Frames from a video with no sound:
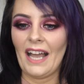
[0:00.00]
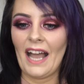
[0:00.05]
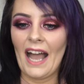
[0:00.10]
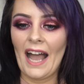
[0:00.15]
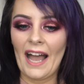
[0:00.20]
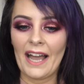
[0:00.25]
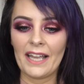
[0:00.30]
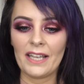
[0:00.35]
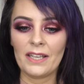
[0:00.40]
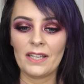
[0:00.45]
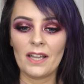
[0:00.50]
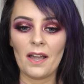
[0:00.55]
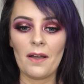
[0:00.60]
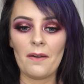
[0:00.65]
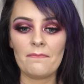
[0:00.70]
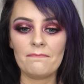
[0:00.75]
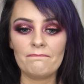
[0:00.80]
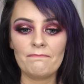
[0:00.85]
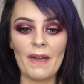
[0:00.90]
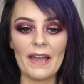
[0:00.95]
I
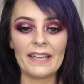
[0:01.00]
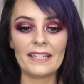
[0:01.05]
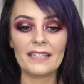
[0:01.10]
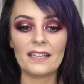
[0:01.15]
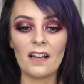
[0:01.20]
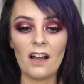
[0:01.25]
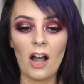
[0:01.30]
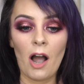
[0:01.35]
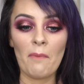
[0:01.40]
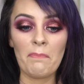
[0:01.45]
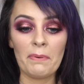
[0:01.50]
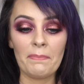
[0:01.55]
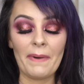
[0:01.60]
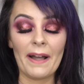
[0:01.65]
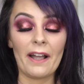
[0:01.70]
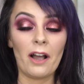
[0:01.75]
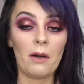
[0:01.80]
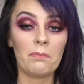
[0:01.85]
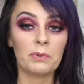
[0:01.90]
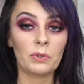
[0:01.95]
might up
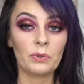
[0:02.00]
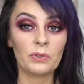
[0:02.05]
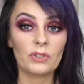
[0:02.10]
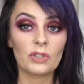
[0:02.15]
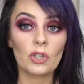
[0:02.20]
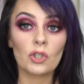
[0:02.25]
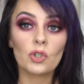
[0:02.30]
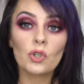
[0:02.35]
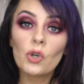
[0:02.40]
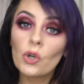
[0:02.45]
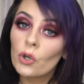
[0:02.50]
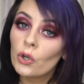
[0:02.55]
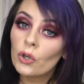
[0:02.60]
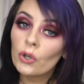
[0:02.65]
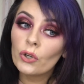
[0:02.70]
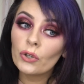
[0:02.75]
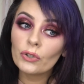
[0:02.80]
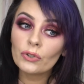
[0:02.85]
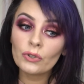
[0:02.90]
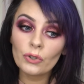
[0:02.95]
my uploads
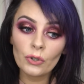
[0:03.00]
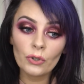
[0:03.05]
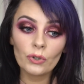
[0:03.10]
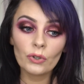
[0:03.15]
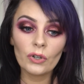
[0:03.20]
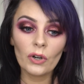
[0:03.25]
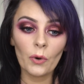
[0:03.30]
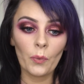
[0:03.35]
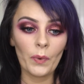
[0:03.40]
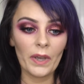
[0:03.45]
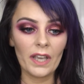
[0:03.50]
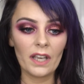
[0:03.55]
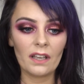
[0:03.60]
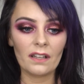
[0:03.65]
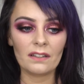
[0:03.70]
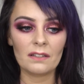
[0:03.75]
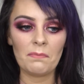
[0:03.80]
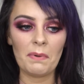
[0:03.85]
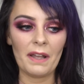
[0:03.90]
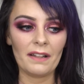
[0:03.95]
to 2 a week,
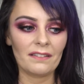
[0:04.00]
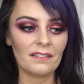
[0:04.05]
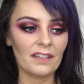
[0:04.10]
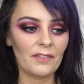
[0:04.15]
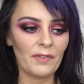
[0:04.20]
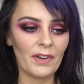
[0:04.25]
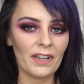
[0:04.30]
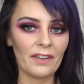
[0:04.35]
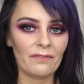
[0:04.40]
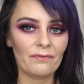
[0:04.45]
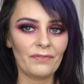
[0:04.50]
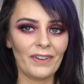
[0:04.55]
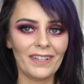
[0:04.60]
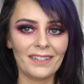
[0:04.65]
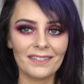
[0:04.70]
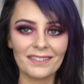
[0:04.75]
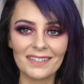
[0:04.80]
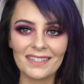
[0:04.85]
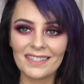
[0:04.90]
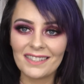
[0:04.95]
depending if I can
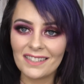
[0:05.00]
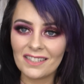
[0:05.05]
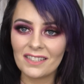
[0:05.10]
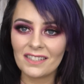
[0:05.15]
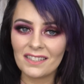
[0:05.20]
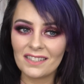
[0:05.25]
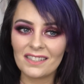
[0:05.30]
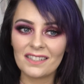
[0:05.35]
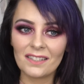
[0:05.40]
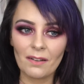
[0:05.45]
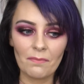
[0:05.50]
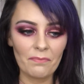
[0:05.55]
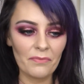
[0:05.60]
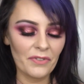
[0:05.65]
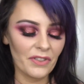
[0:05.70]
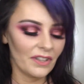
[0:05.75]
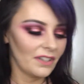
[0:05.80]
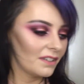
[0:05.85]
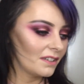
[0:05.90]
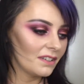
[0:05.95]
find
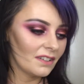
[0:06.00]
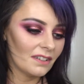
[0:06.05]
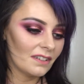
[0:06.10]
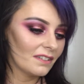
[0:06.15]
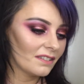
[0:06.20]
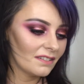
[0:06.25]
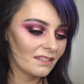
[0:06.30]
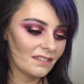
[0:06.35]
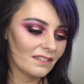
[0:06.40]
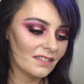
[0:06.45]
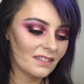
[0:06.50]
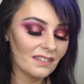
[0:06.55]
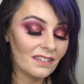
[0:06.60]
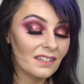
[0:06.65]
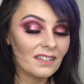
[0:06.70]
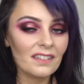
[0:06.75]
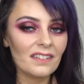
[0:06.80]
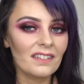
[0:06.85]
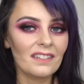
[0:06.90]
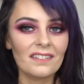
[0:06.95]
something
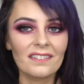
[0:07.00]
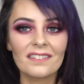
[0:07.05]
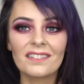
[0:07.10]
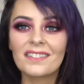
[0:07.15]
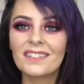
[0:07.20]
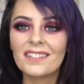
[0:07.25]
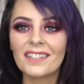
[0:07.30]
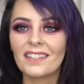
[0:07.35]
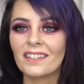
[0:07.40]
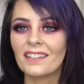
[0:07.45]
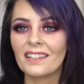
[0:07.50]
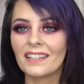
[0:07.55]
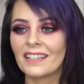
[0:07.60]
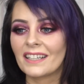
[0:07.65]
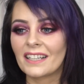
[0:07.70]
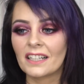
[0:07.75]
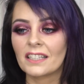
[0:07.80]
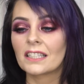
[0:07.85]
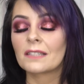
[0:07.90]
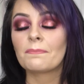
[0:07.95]
to
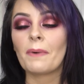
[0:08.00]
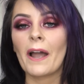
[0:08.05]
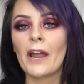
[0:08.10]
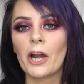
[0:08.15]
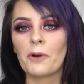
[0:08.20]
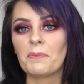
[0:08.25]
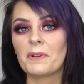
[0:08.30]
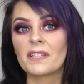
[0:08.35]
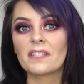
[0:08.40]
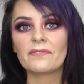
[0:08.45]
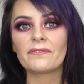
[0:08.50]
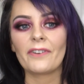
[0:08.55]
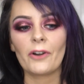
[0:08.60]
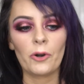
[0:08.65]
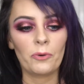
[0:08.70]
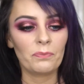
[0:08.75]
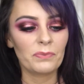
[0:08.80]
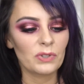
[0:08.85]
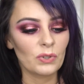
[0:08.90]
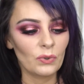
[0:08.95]
like inspire me to
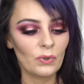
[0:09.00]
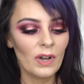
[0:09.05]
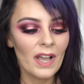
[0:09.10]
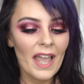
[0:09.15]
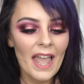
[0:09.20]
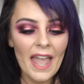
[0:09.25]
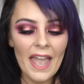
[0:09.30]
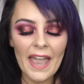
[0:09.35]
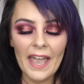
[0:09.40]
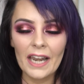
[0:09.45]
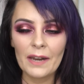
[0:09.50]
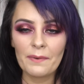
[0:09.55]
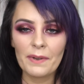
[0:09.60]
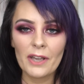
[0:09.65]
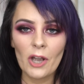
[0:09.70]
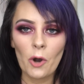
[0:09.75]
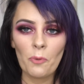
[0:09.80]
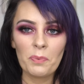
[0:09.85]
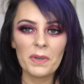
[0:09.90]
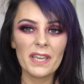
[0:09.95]
film. So anyway,
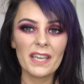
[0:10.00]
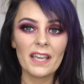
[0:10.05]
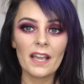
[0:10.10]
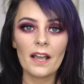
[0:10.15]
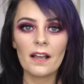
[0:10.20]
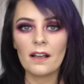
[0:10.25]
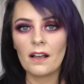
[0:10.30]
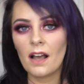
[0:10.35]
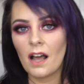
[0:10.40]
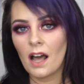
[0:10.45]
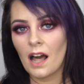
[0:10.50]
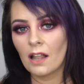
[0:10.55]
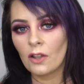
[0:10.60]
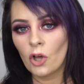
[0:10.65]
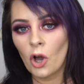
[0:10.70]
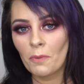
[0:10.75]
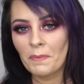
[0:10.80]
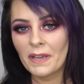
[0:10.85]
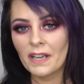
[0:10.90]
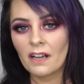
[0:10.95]
it'll be a
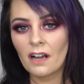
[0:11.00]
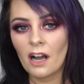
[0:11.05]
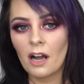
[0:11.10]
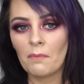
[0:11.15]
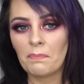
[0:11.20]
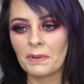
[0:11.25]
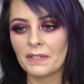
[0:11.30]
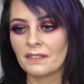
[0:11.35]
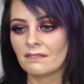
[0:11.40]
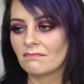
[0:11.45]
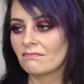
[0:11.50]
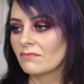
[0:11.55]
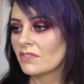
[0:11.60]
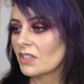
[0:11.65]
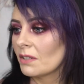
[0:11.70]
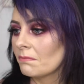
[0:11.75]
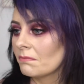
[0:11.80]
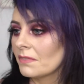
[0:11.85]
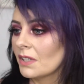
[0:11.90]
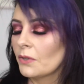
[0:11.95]
lot of makeup and
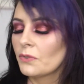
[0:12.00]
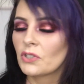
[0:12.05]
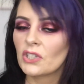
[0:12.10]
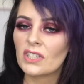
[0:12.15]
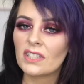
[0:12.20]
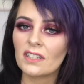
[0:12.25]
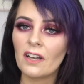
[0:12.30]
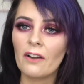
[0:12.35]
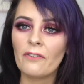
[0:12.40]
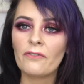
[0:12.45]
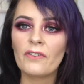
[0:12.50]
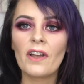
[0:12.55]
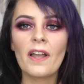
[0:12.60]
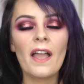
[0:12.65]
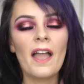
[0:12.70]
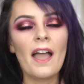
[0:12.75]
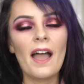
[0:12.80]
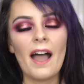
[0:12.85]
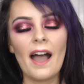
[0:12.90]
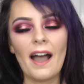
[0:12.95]
some loungy stuff,
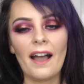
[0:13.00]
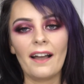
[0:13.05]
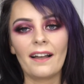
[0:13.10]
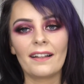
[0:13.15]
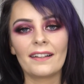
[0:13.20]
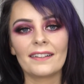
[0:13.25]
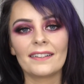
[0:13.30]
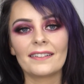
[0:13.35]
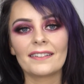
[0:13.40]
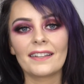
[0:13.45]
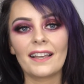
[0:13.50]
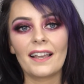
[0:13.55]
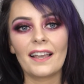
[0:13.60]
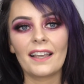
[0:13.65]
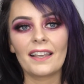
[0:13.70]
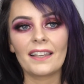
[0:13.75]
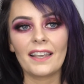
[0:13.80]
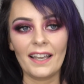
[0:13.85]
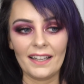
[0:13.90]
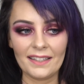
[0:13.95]
and
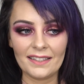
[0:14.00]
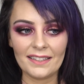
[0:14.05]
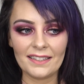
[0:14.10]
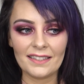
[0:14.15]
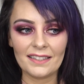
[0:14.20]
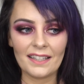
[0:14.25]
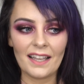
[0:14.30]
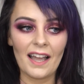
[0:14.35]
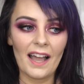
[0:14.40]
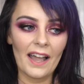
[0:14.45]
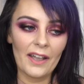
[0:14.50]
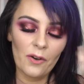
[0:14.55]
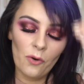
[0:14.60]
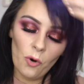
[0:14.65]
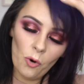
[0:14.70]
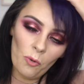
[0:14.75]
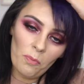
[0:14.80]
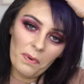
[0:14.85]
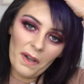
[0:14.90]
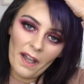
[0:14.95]
yes, I
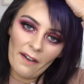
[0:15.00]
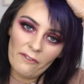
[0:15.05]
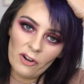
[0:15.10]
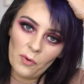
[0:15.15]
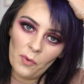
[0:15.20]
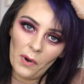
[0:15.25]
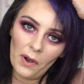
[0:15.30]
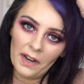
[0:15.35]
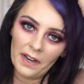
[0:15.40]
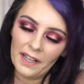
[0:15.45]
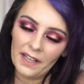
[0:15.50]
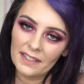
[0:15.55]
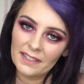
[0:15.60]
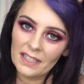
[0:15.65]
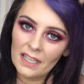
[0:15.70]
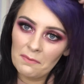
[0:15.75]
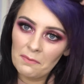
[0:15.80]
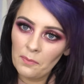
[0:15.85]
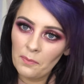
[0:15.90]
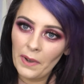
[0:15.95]
hope everyone is
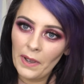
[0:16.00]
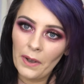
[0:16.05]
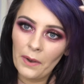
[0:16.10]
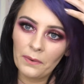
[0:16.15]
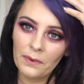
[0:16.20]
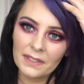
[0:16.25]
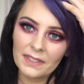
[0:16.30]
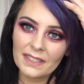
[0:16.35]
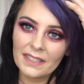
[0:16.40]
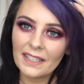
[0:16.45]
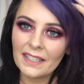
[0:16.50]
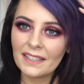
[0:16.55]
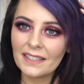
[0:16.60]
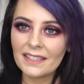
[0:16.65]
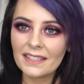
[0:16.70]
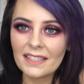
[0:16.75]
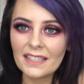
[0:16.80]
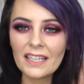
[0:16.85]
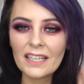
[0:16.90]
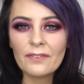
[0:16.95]
keeping well,
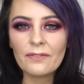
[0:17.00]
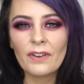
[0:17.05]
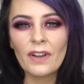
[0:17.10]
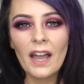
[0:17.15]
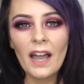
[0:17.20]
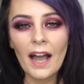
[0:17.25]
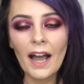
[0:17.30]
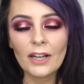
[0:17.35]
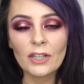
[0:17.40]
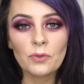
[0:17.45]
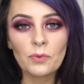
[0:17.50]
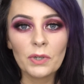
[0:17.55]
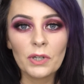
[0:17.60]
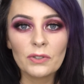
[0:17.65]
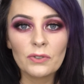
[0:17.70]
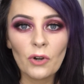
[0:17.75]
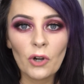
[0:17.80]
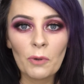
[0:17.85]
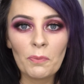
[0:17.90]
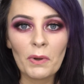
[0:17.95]
staying safe. I don't
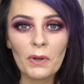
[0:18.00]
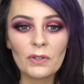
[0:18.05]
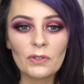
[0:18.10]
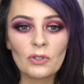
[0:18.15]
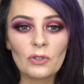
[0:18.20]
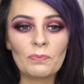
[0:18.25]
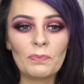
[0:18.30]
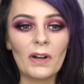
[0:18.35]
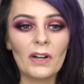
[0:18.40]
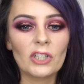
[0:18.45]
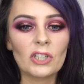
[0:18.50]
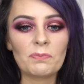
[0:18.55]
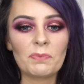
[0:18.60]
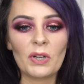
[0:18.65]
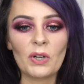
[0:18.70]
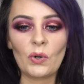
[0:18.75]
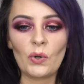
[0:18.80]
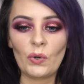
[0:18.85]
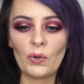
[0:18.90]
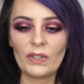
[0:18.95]
want to talk about it too much
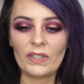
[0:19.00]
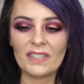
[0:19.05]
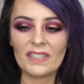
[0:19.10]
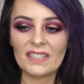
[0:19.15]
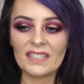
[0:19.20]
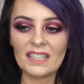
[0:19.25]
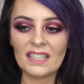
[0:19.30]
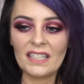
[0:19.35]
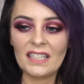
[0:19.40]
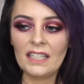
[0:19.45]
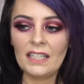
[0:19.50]
because